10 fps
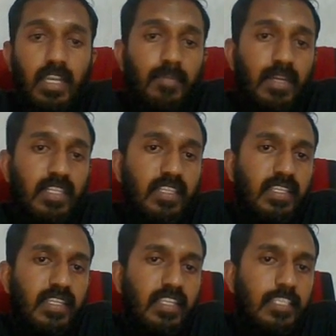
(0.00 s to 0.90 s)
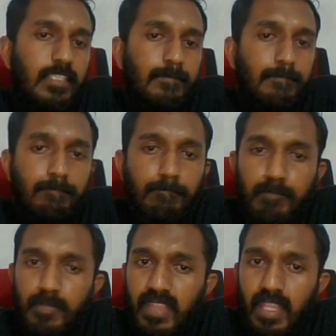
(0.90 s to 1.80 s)
But the thing is,
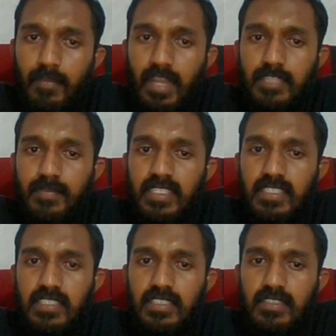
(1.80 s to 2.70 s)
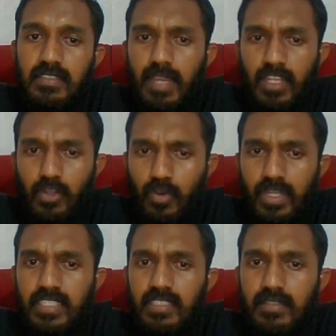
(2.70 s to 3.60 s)
black's pieces, black rook
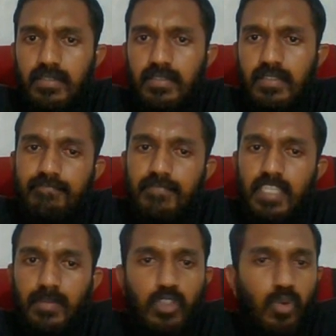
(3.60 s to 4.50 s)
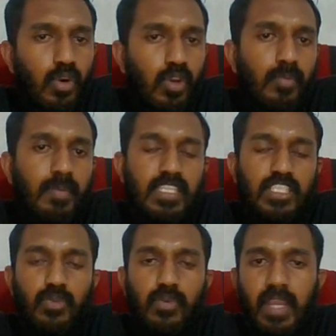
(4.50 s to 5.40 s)
is some sort of
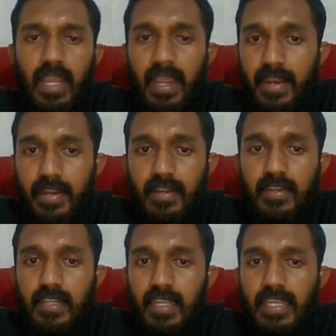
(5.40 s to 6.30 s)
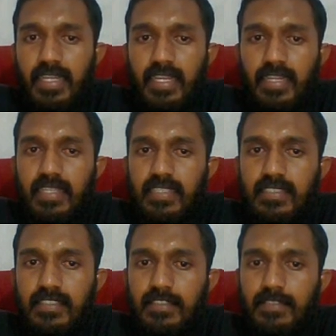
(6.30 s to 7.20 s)
passive, and king
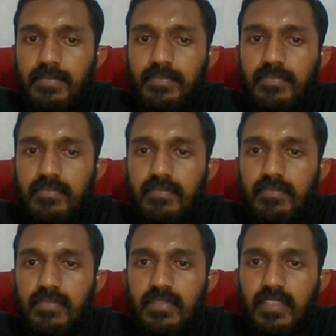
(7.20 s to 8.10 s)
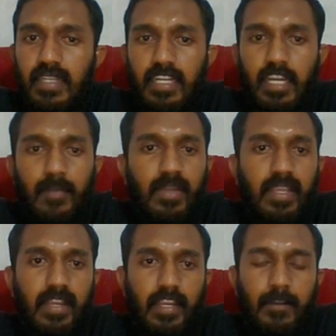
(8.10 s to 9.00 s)
is in a trapped
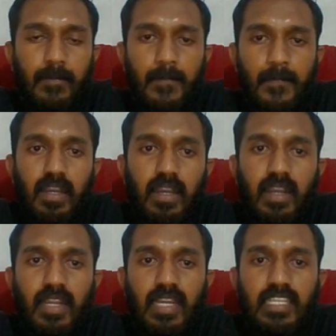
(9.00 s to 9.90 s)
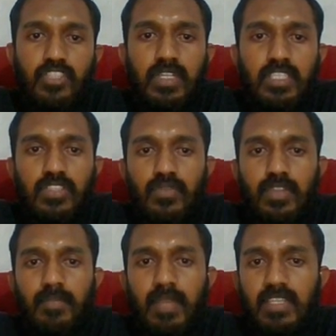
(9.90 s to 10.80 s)
area. And light squares of
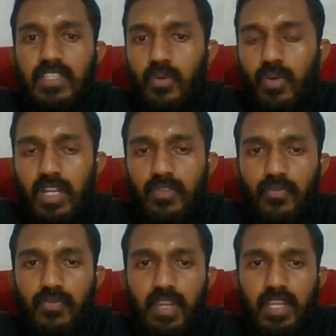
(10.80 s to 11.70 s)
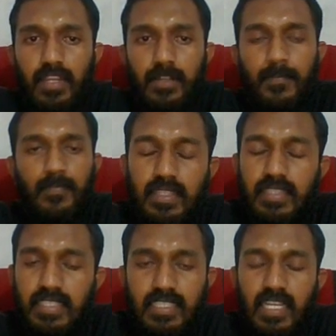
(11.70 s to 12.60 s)
the black totally weak. In
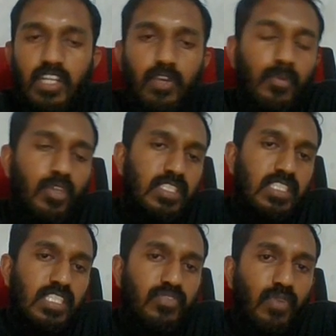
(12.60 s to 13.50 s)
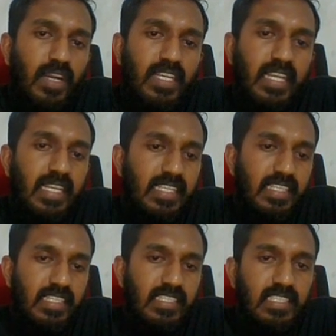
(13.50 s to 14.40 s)
this kind of positions, white can
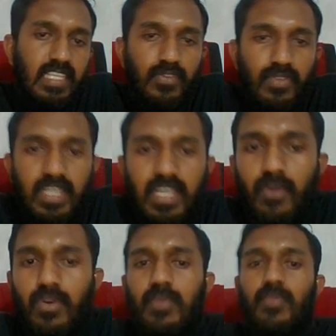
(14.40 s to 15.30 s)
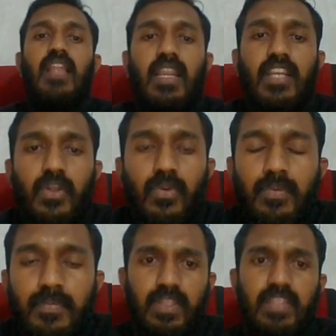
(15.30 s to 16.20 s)
easily figure out a line to
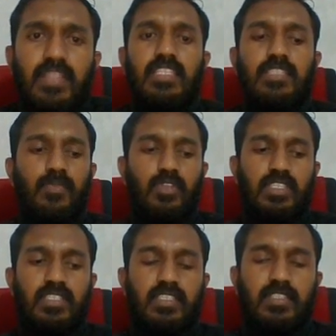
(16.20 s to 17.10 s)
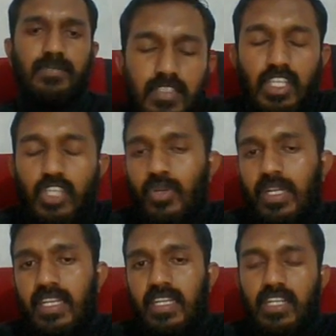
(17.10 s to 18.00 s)
win this position. You can
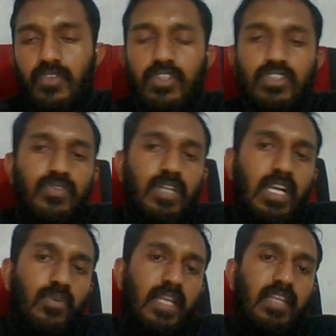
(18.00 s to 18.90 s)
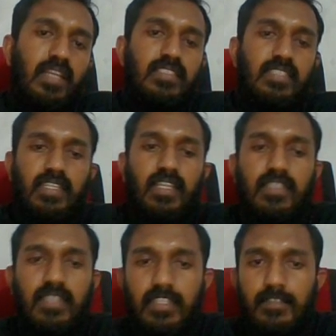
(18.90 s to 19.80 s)
get confused, how can I say
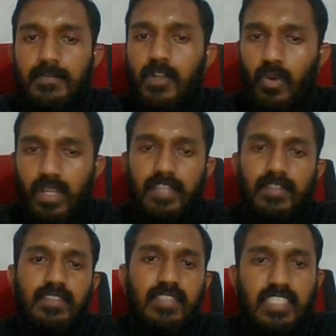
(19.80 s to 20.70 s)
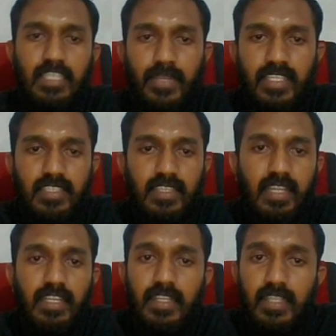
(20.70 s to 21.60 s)
like that? Okay, just imagine that.